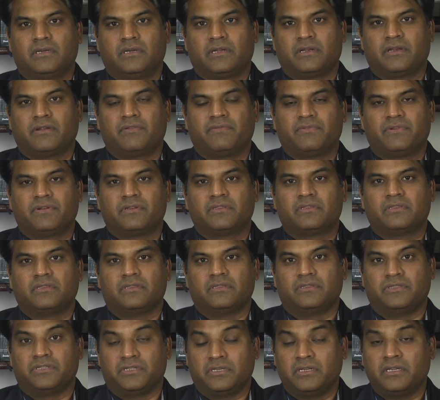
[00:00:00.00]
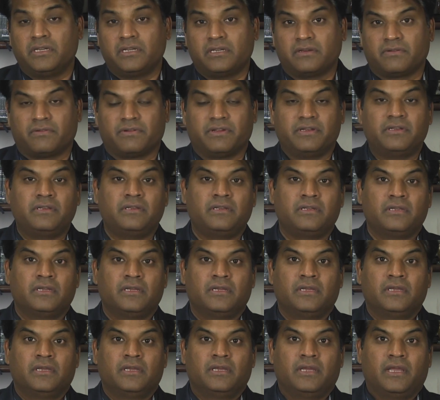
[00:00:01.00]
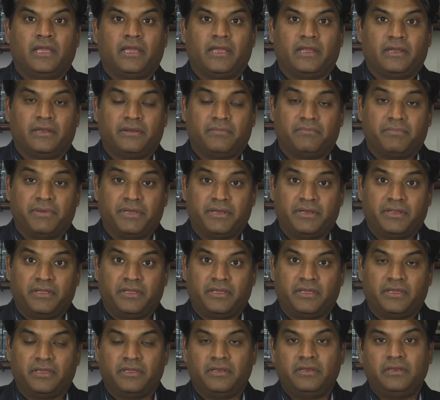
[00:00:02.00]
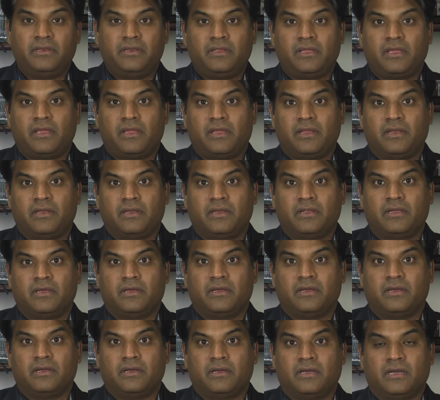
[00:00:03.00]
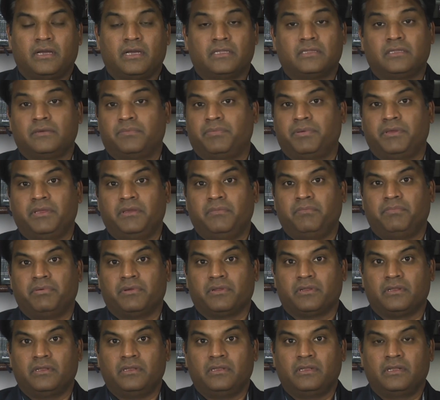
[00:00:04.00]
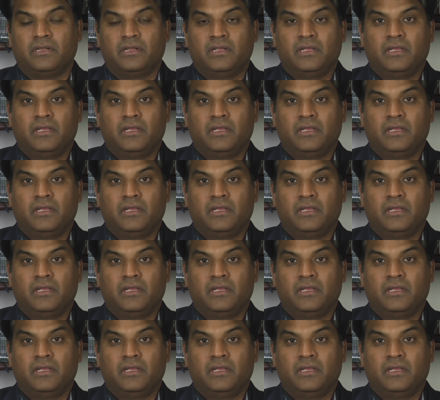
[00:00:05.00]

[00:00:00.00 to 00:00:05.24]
Reverend Dinakaran and Benny Hinn and other people